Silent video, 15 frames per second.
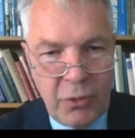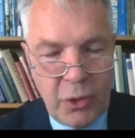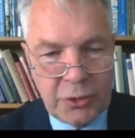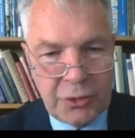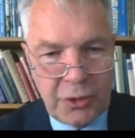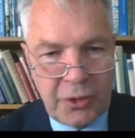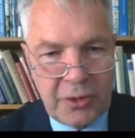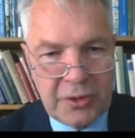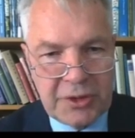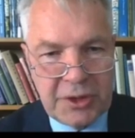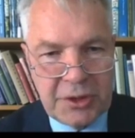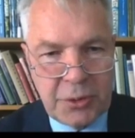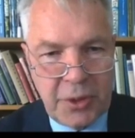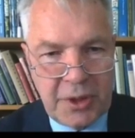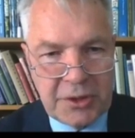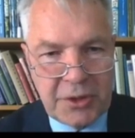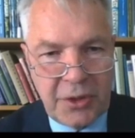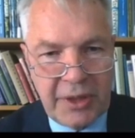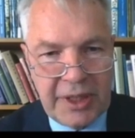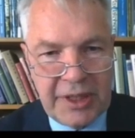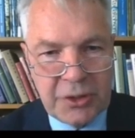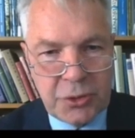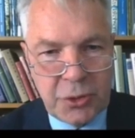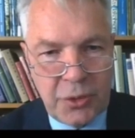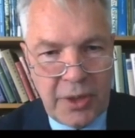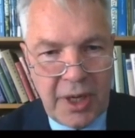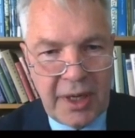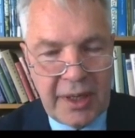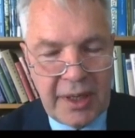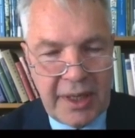water situation in
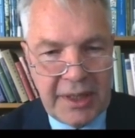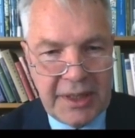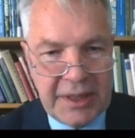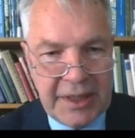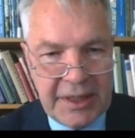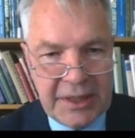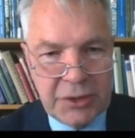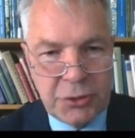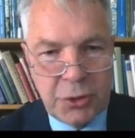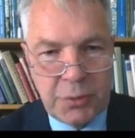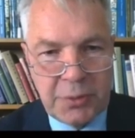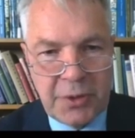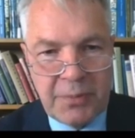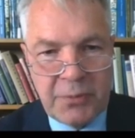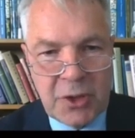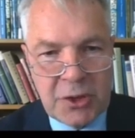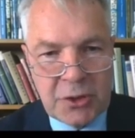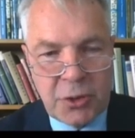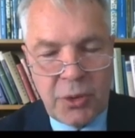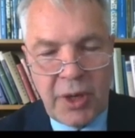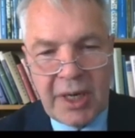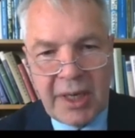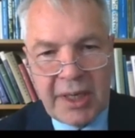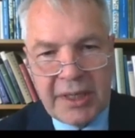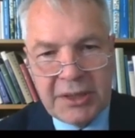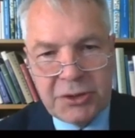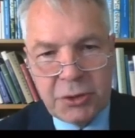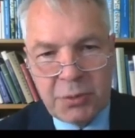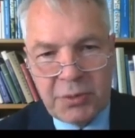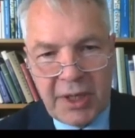Sudan and in Egypt. Sudan and
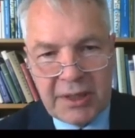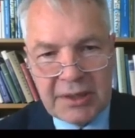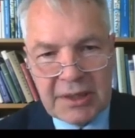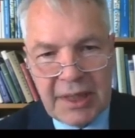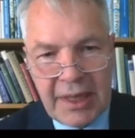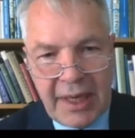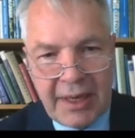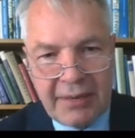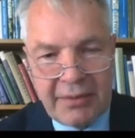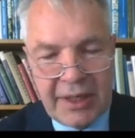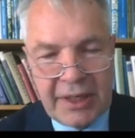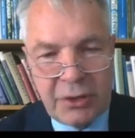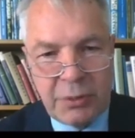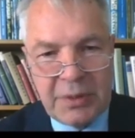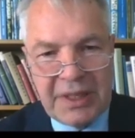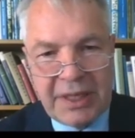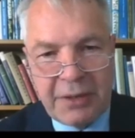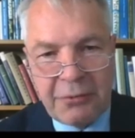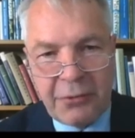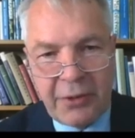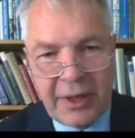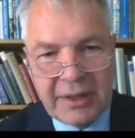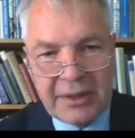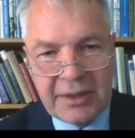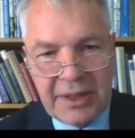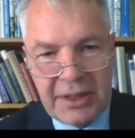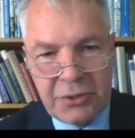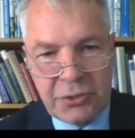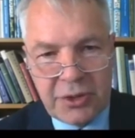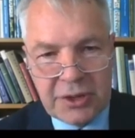Egypt have a little bit different
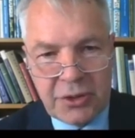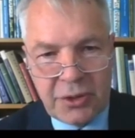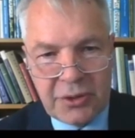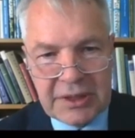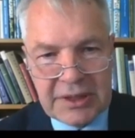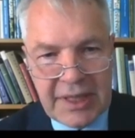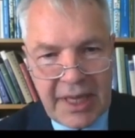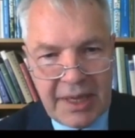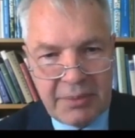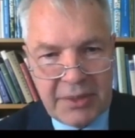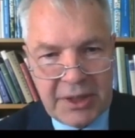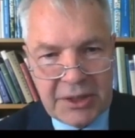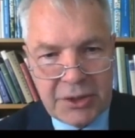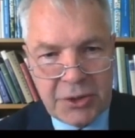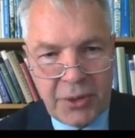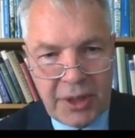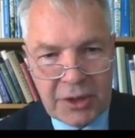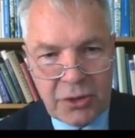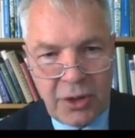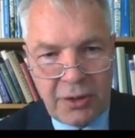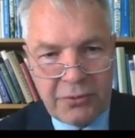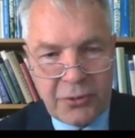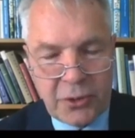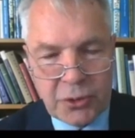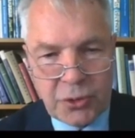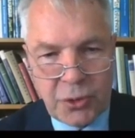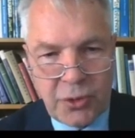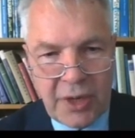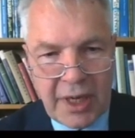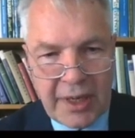interest on this dam issue. Actually, for
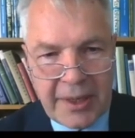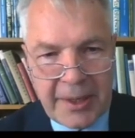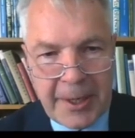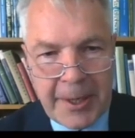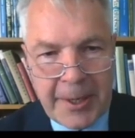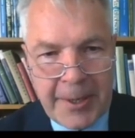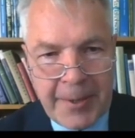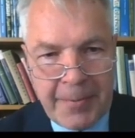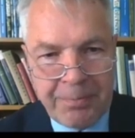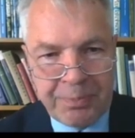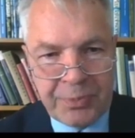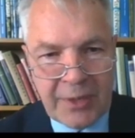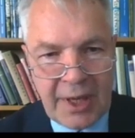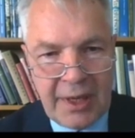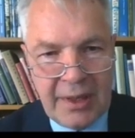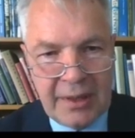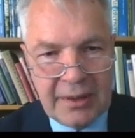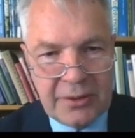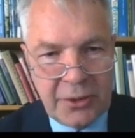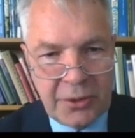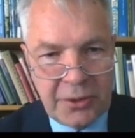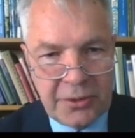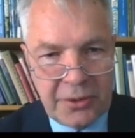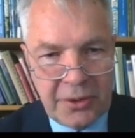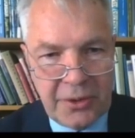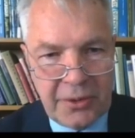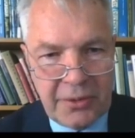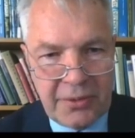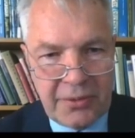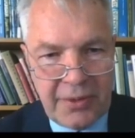Sudan,
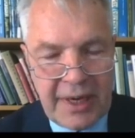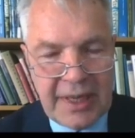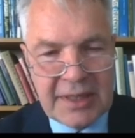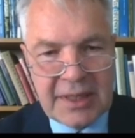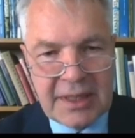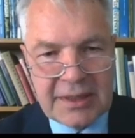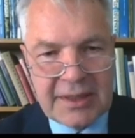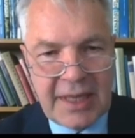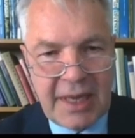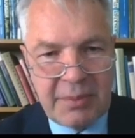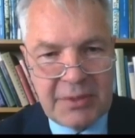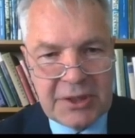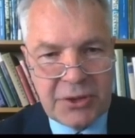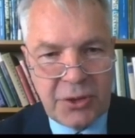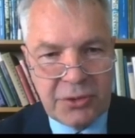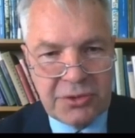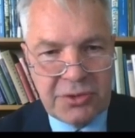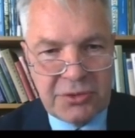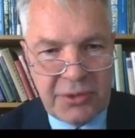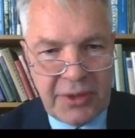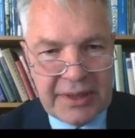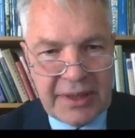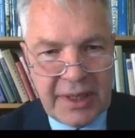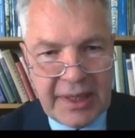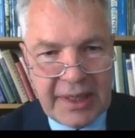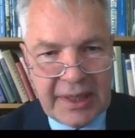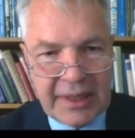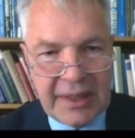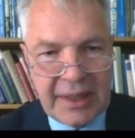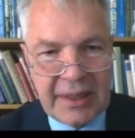the Renaissance Dam is not
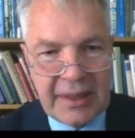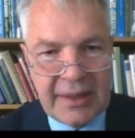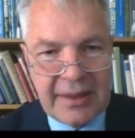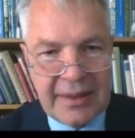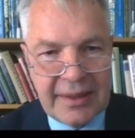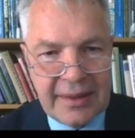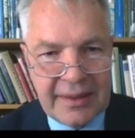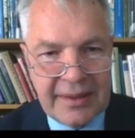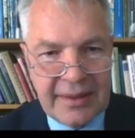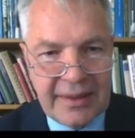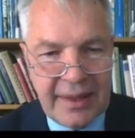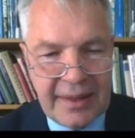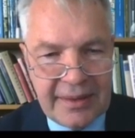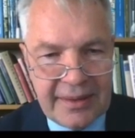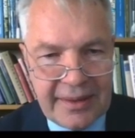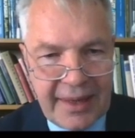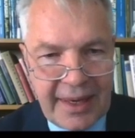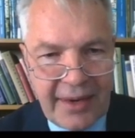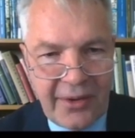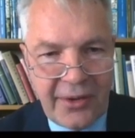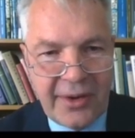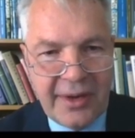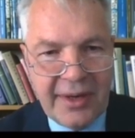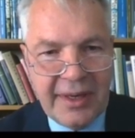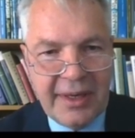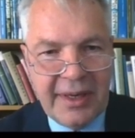threatening their